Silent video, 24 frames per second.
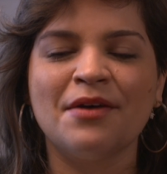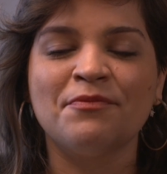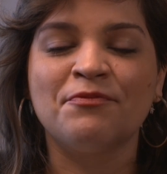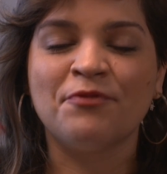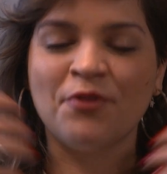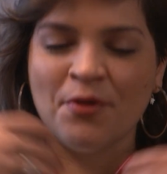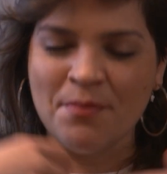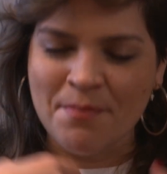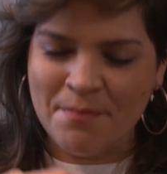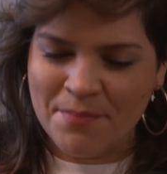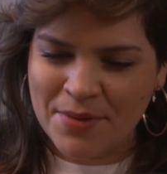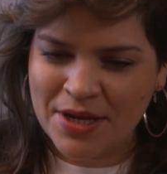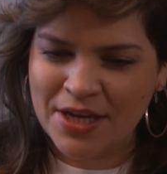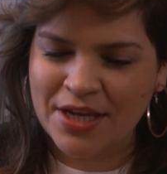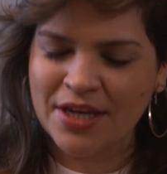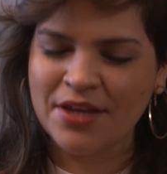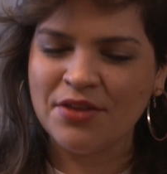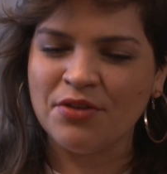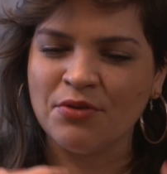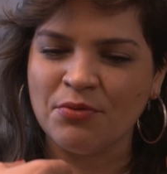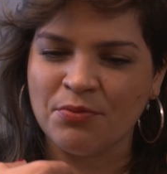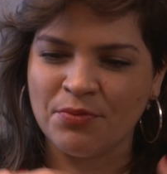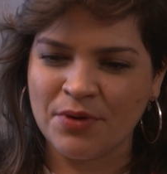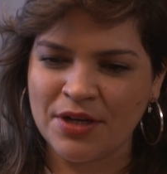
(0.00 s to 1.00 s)
for me,
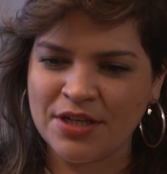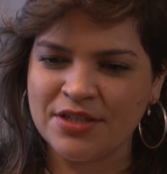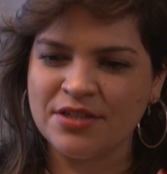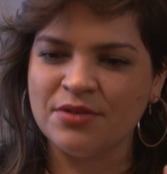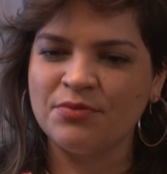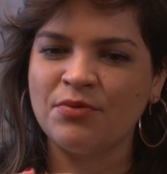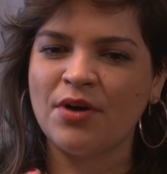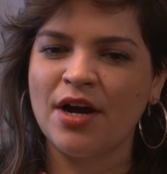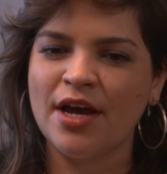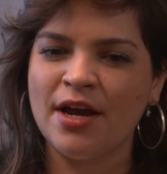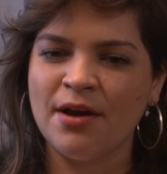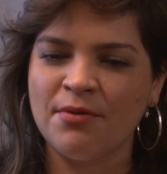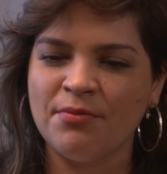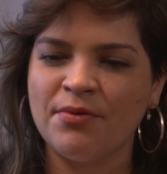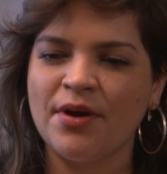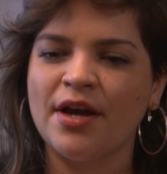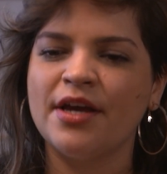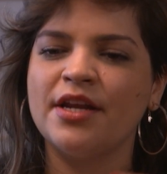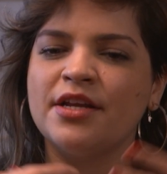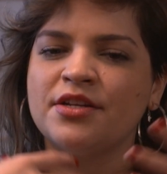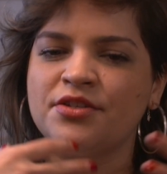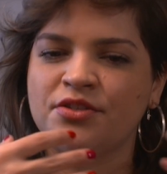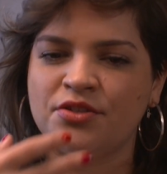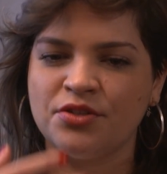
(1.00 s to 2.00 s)
the reason why I
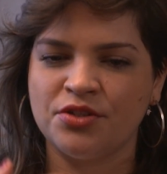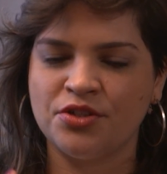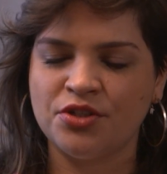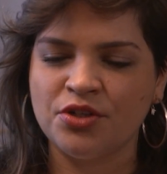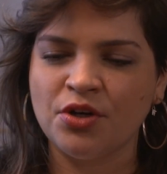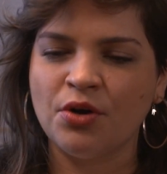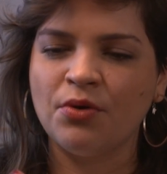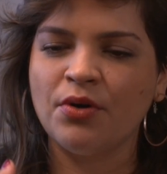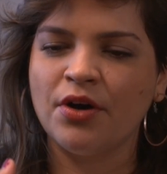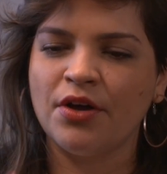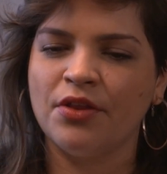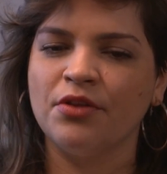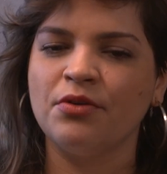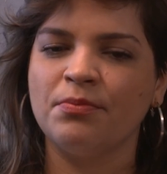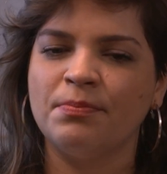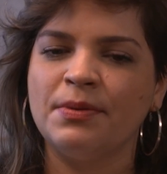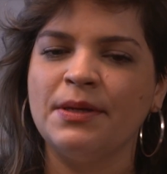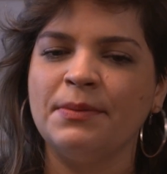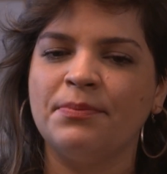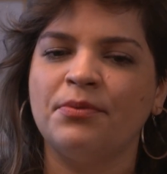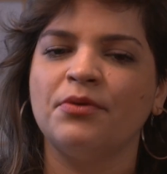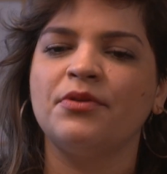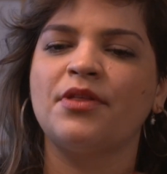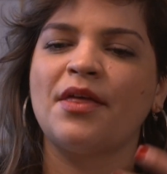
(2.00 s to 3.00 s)
write is to show other
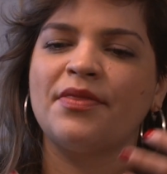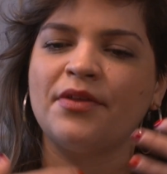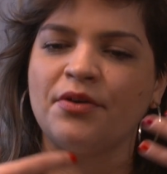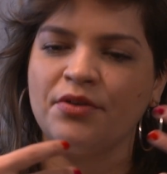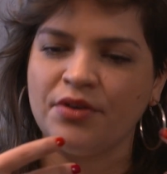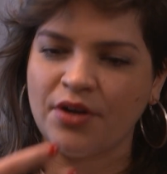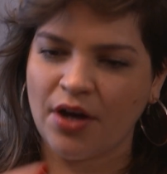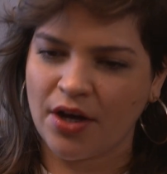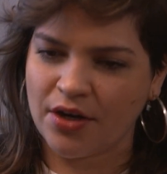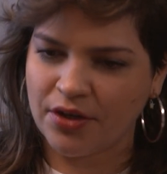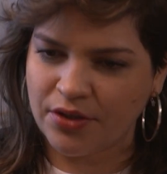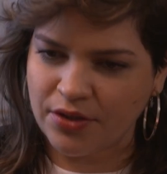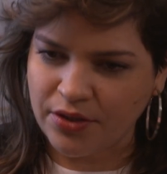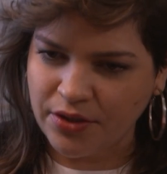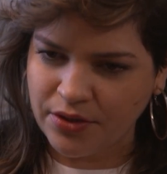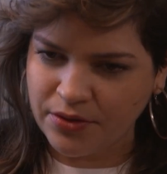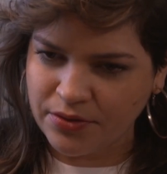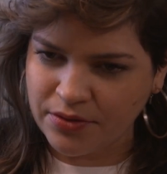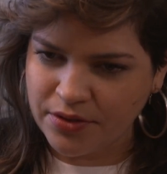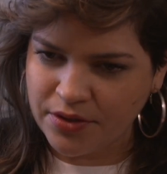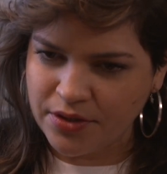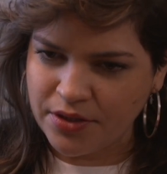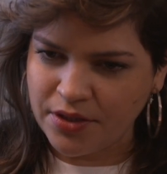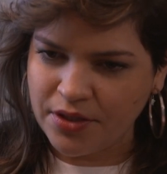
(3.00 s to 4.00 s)
people that they're not
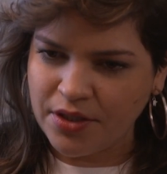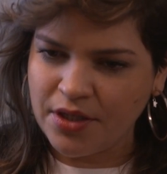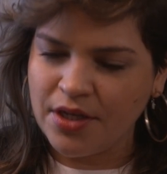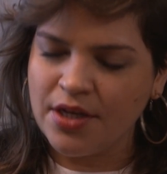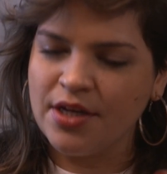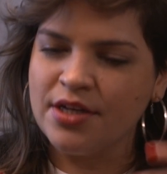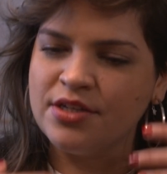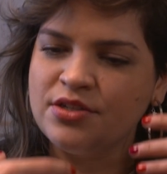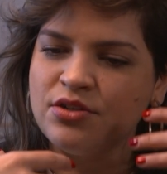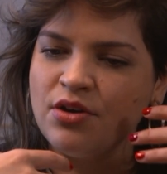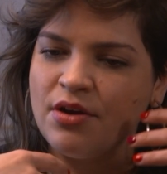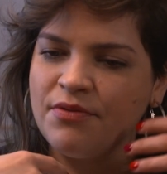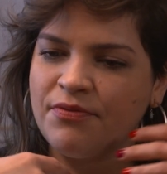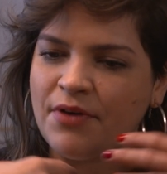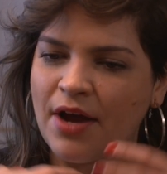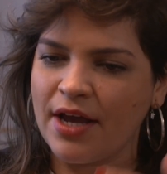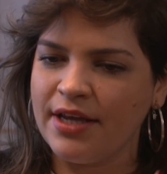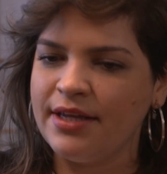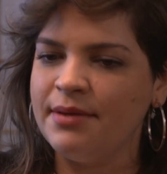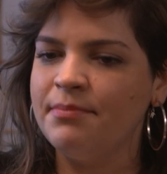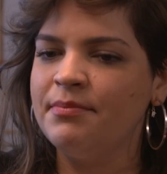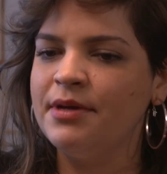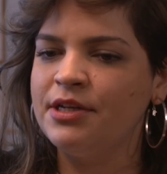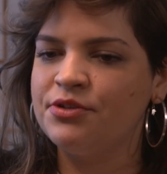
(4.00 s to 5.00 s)
alone. So if I
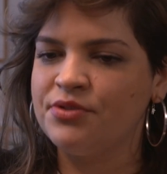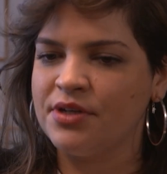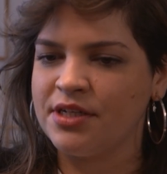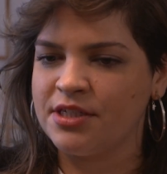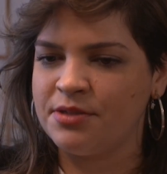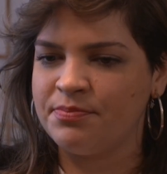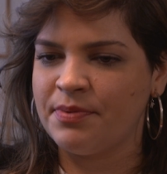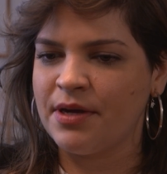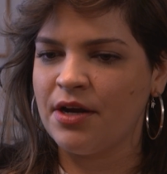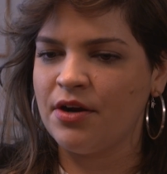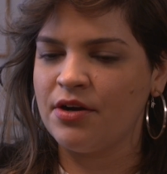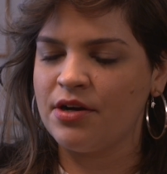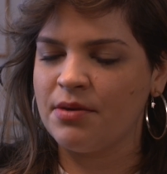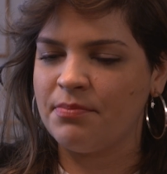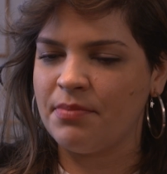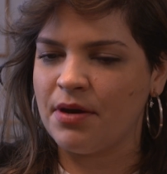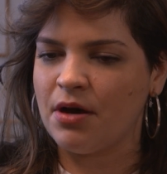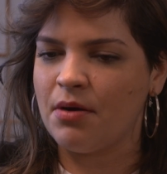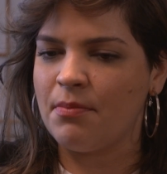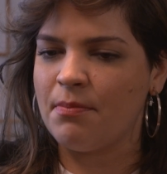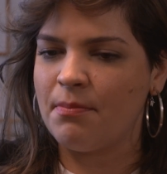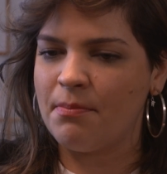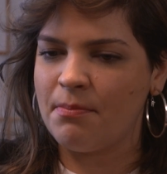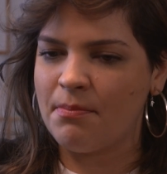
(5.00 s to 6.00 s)
can be transparent
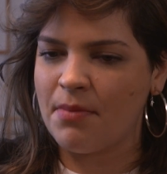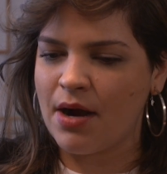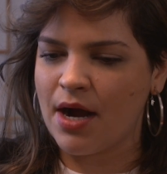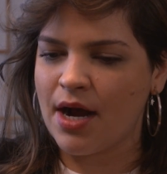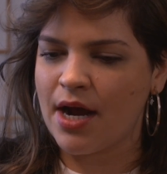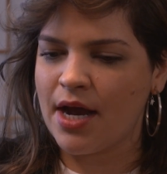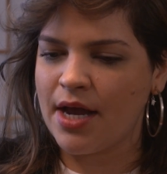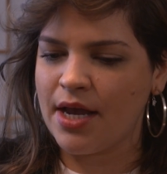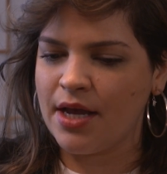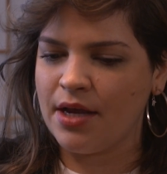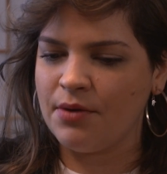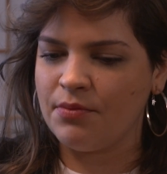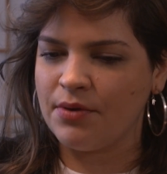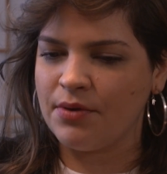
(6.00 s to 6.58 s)
about my